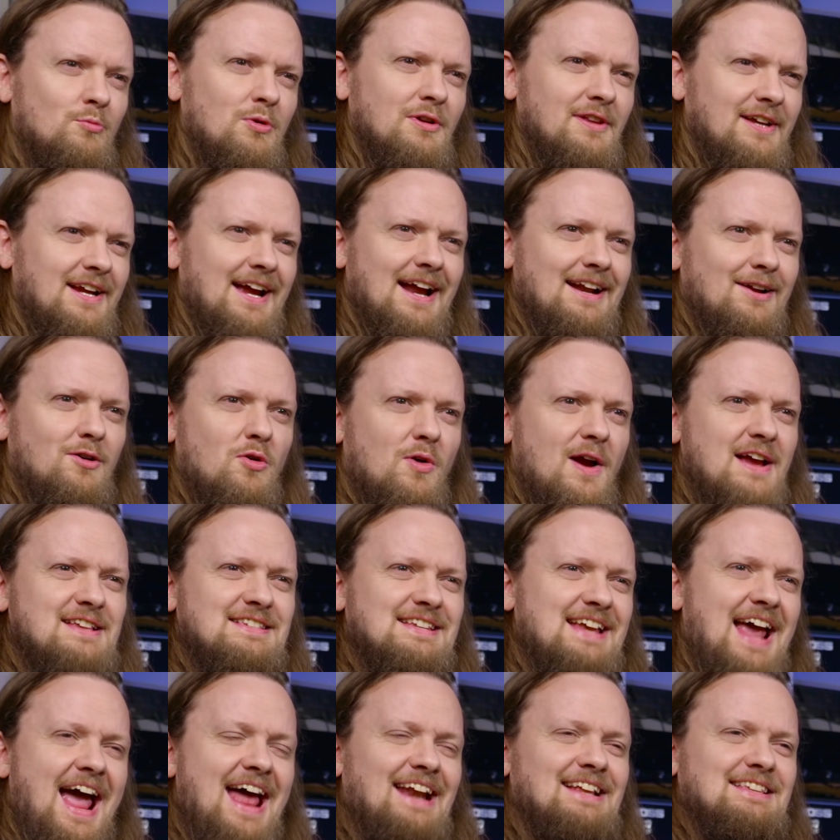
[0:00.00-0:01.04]
Really kind of
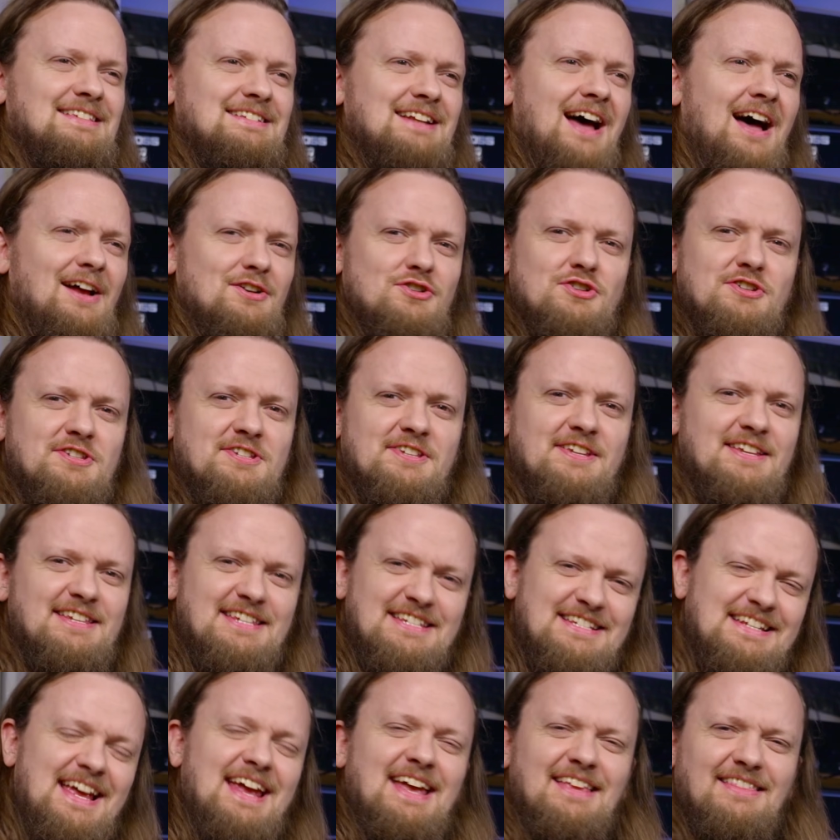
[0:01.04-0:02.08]
crazy. And it's not just
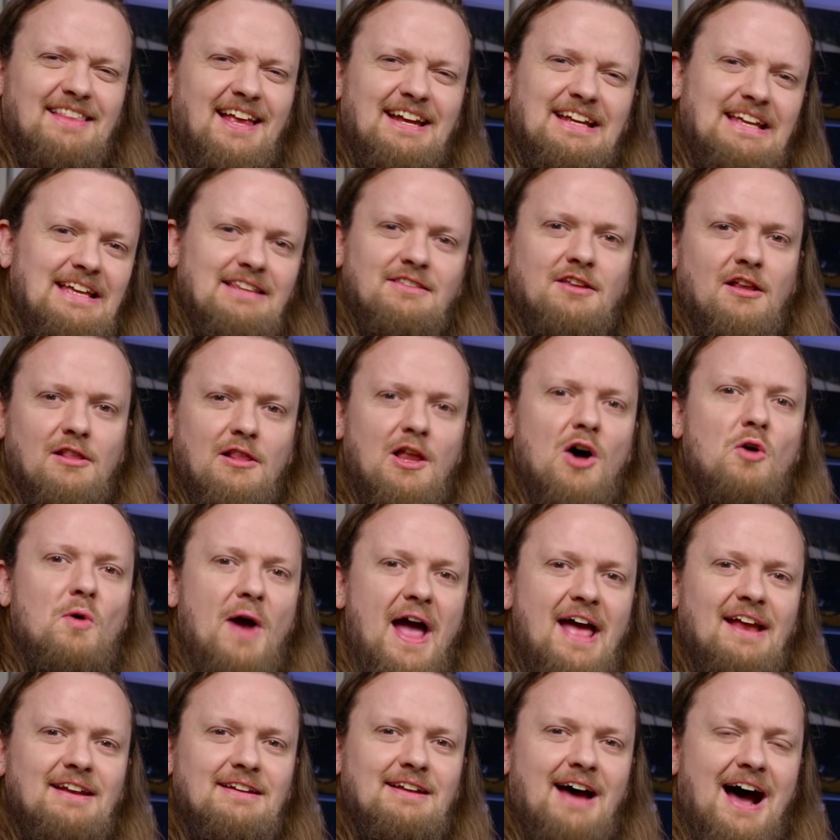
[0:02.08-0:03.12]
sustain like in the low
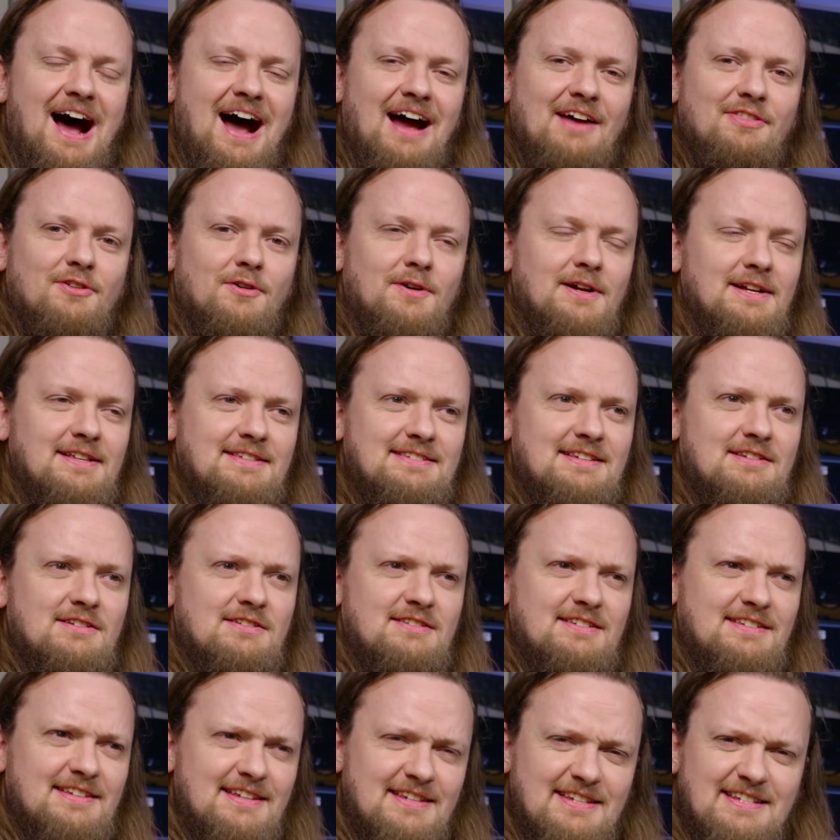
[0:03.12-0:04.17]
end either. It's
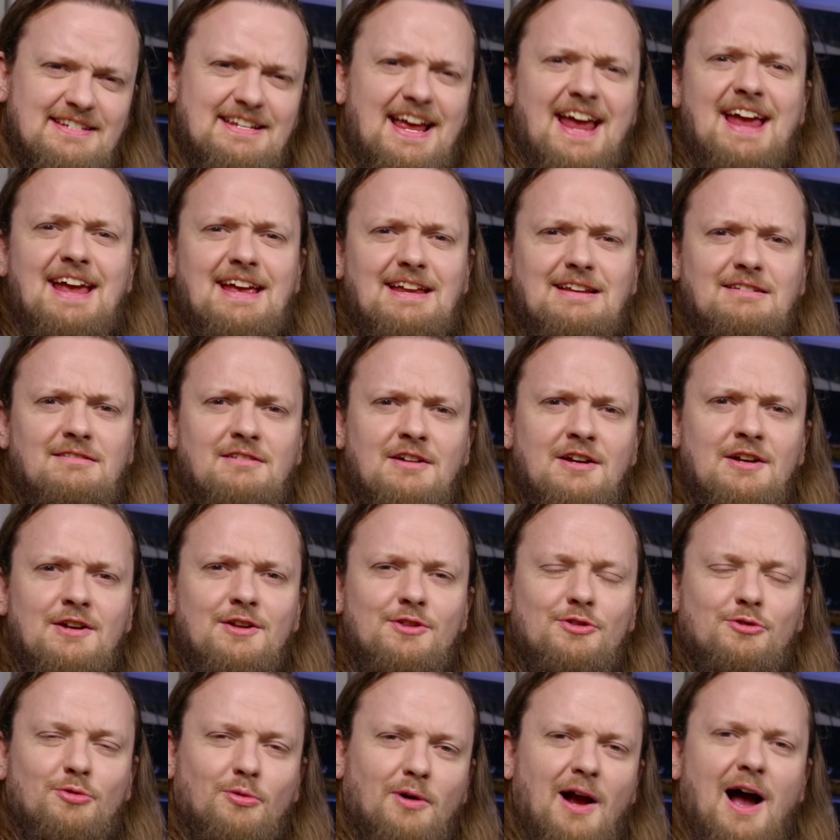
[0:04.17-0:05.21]
sustain
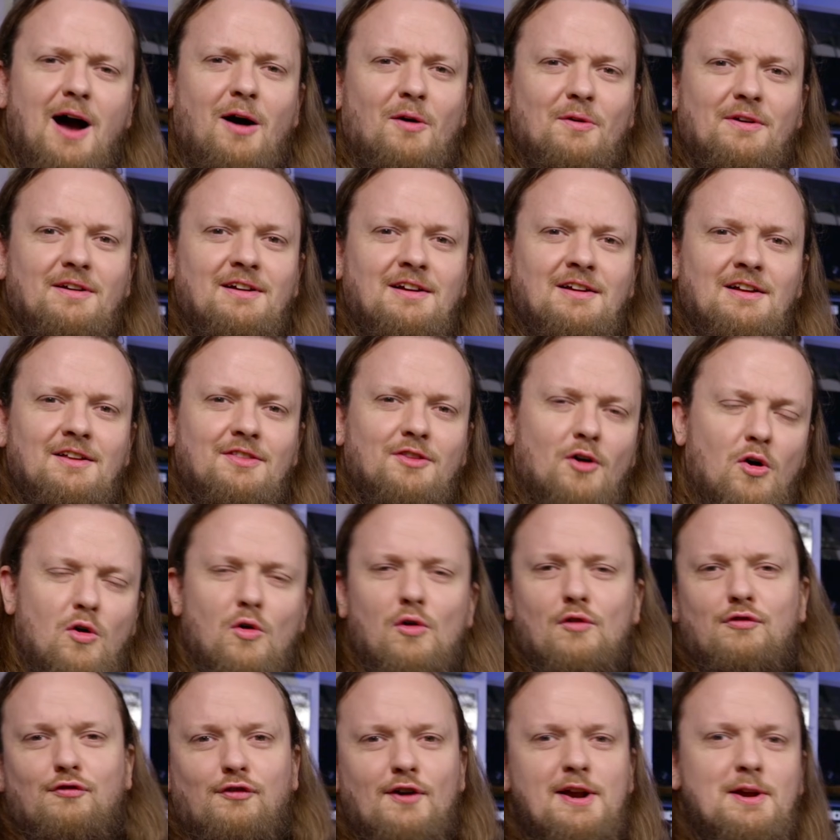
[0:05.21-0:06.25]
throughout the
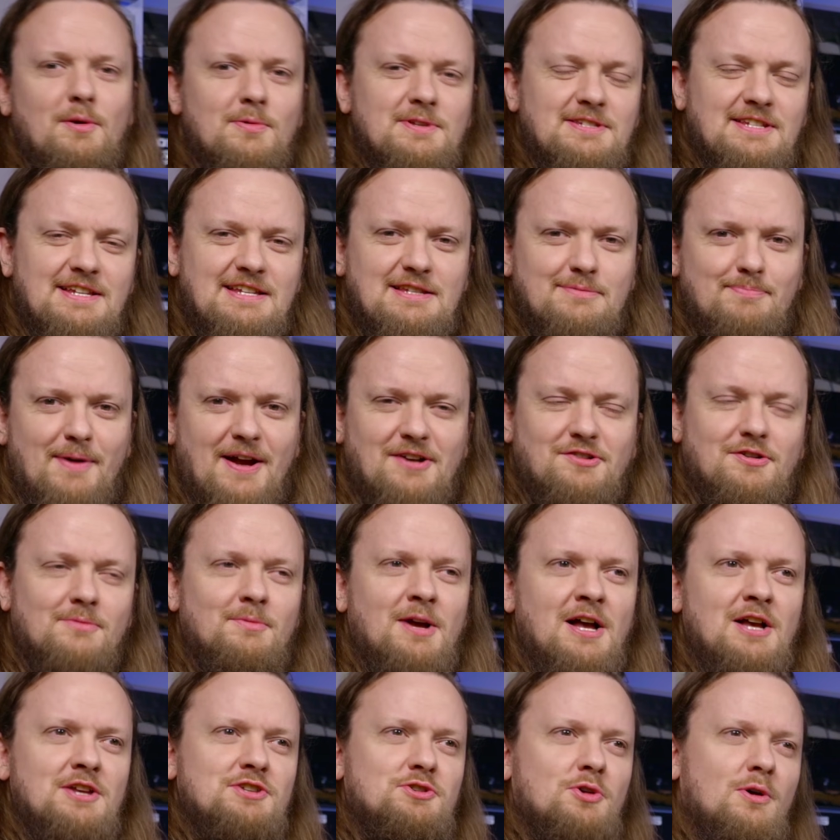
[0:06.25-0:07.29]
whole frequency
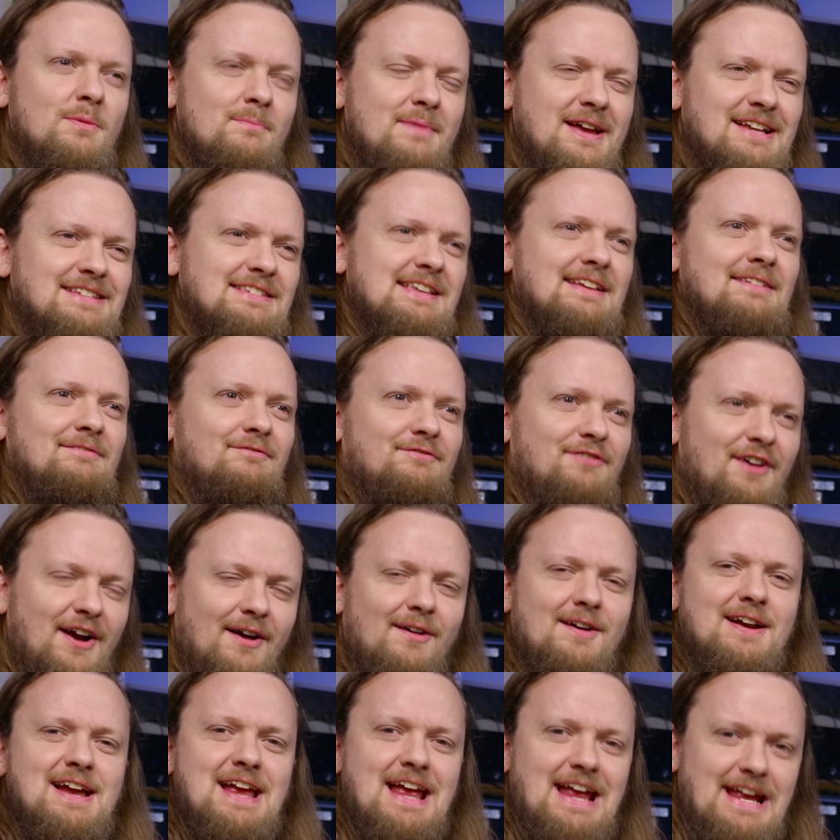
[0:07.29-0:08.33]
spectrum. So it makes it
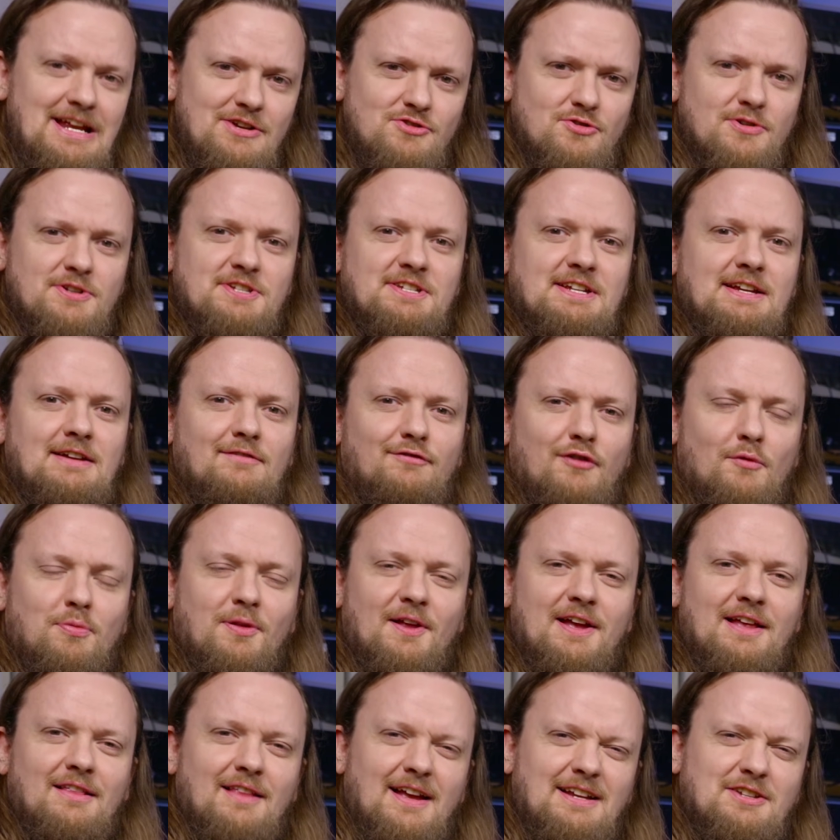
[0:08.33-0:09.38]
very interesting for
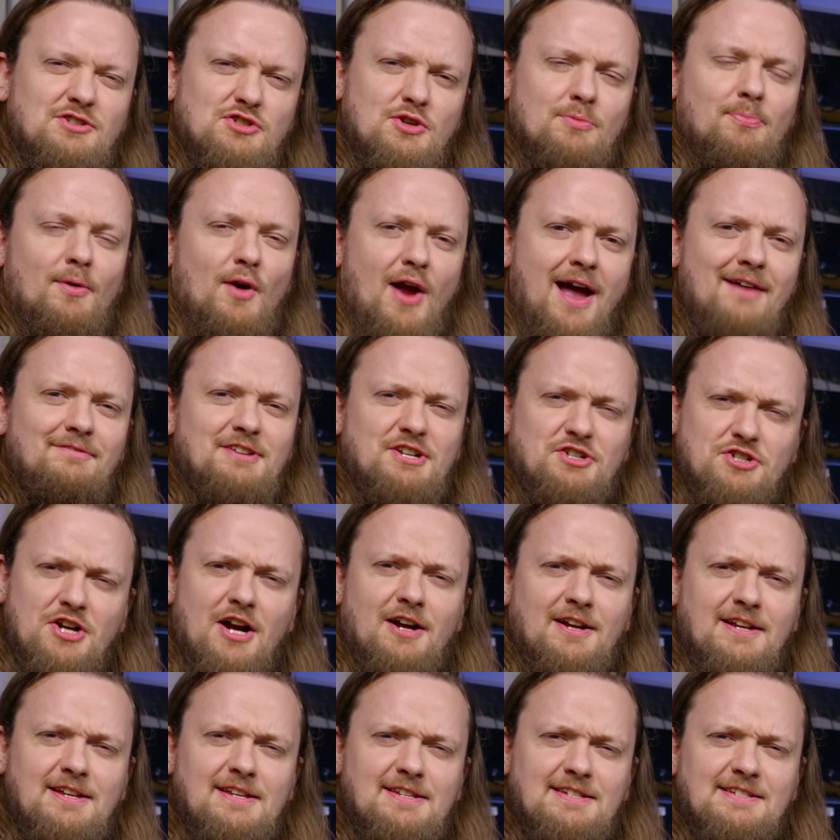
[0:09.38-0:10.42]
playing like super heavy
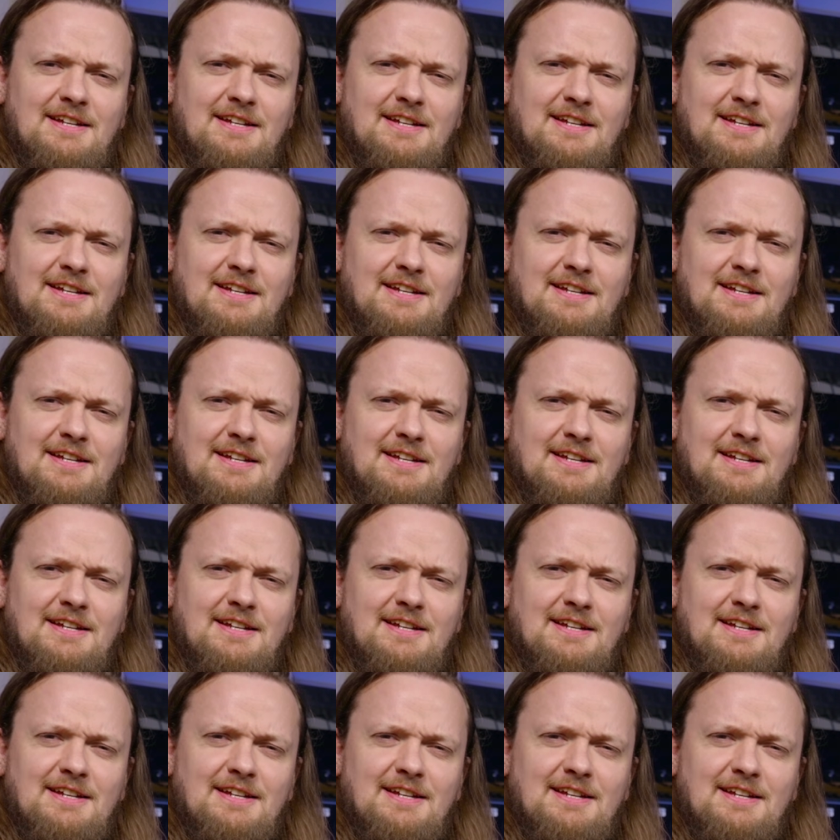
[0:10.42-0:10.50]
chuggy